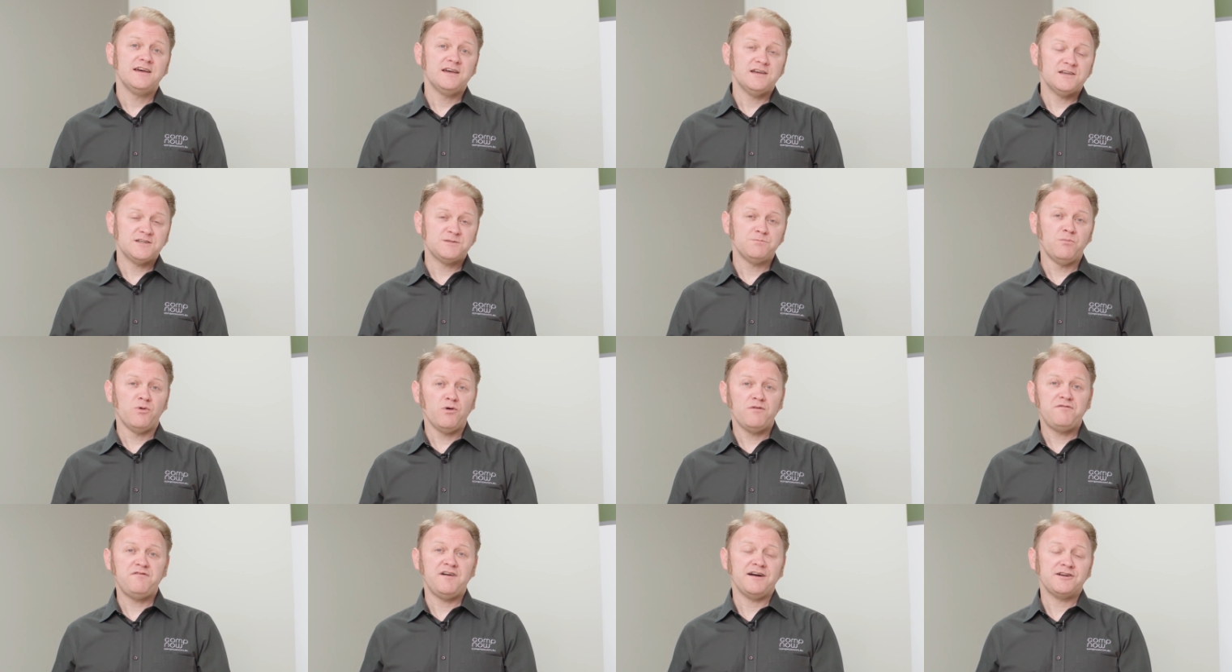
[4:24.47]
as
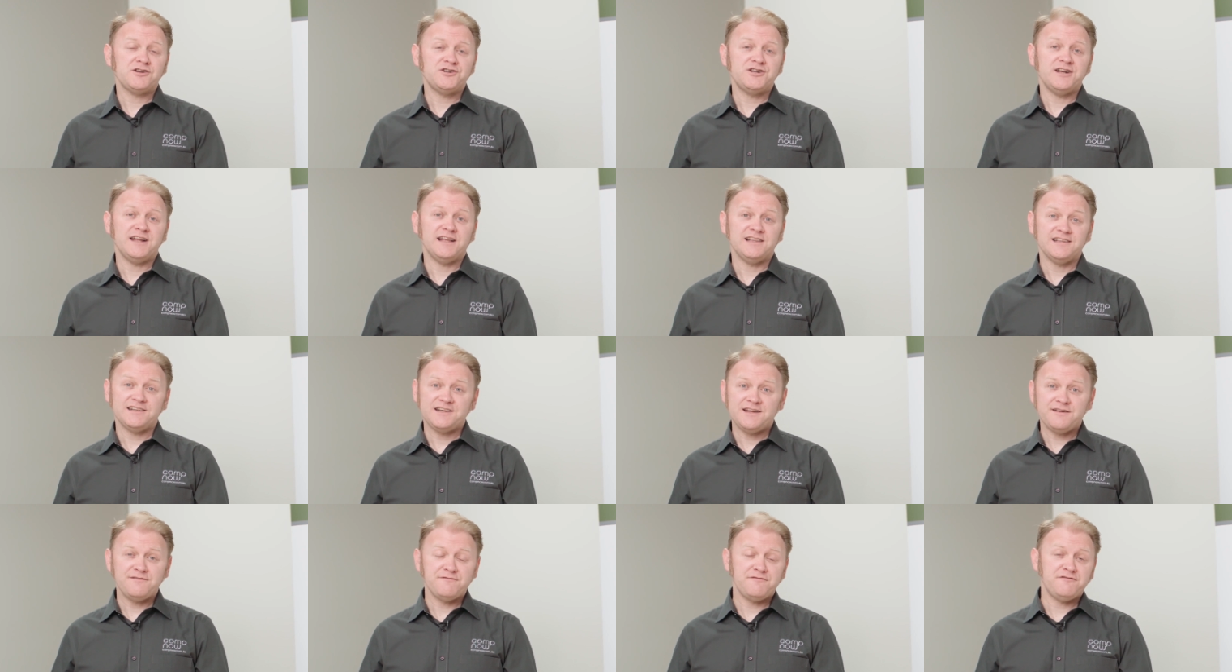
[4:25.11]
more
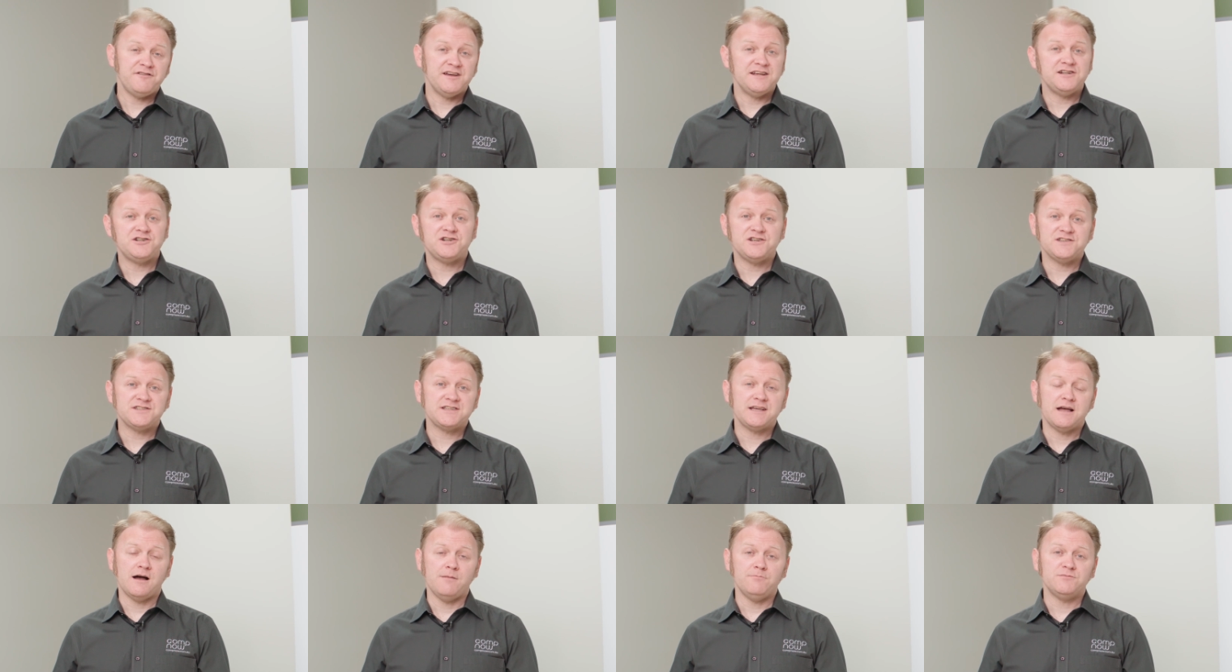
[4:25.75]
functionality and features
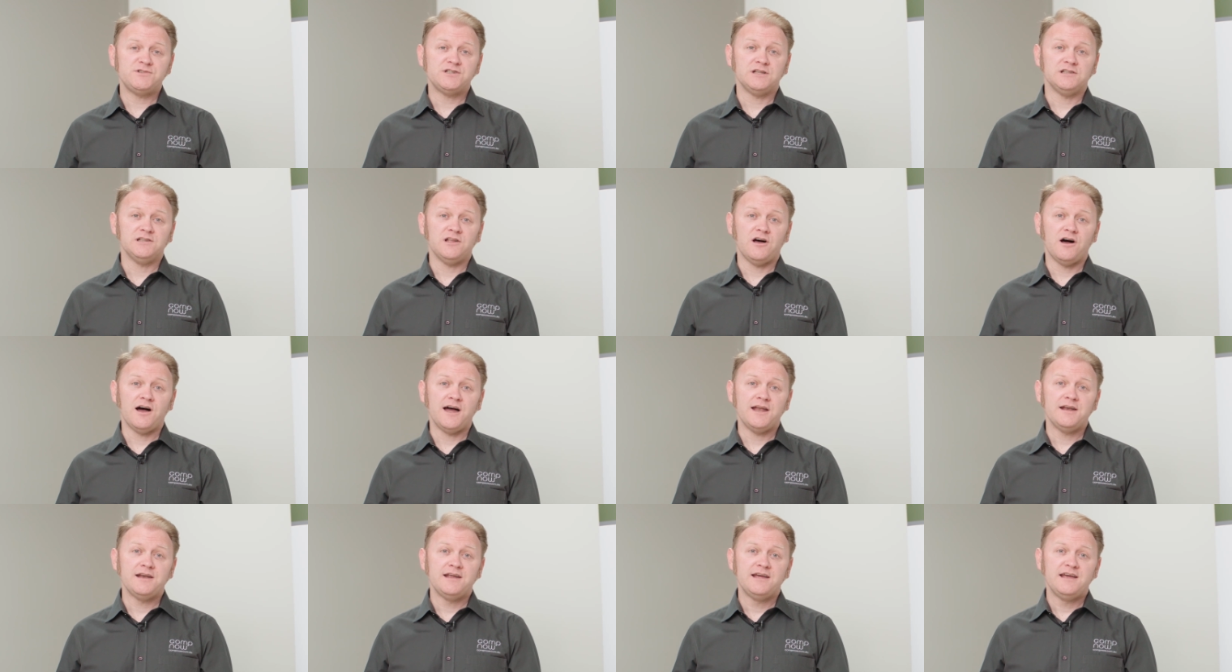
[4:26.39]
come to
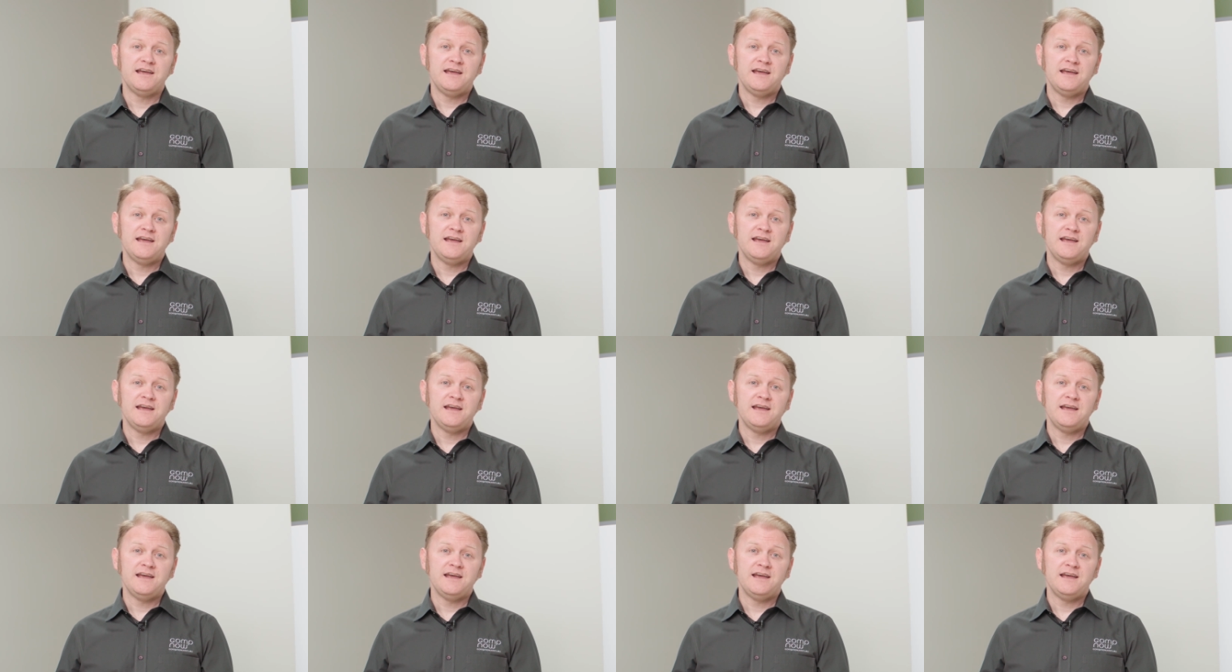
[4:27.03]
light.